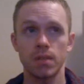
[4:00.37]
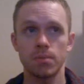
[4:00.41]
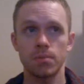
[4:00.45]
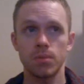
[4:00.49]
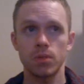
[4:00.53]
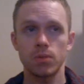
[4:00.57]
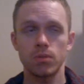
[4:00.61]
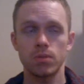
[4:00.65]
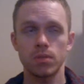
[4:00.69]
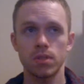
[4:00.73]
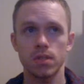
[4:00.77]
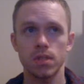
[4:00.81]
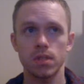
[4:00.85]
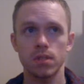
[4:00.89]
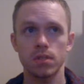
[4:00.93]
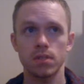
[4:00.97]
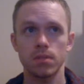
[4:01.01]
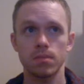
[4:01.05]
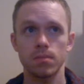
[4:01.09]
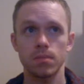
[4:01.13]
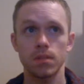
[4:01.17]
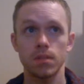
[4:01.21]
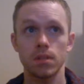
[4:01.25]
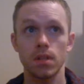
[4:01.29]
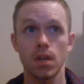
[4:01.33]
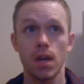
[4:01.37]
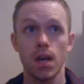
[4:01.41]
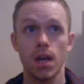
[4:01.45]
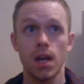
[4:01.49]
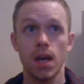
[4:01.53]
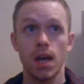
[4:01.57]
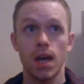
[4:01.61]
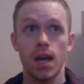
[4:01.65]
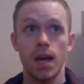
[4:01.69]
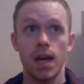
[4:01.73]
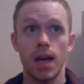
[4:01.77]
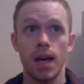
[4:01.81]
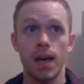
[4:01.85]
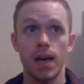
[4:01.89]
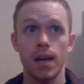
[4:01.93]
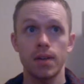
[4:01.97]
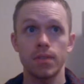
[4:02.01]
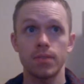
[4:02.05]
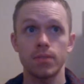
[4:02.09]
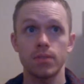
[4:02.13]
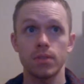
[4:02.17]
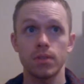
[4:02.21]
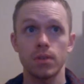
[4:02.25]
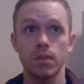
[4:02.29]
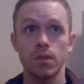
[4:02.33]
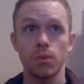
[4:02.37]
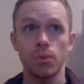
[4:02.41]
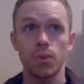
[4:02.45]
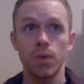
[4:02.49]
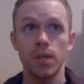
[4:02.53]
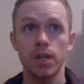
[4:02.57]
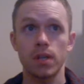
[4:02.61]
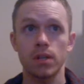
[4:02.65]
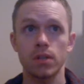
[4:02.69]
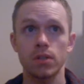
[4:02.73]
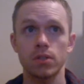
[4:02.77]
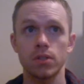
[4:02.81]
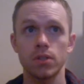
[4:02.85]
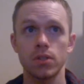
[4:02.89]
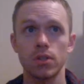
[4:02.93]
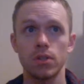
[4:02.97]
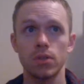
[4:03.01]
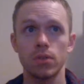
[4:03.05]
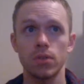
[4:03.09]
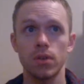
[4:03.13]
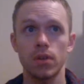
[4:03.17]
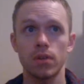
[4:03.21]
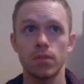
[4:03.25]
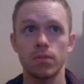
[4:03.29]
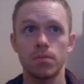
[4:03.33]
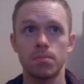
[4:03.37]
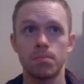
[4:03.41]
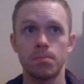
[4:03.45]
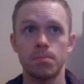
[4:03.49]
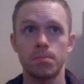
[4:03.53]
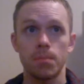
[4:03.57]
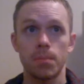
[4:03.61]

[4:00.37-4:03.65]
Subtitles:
immune systems. After a week or two of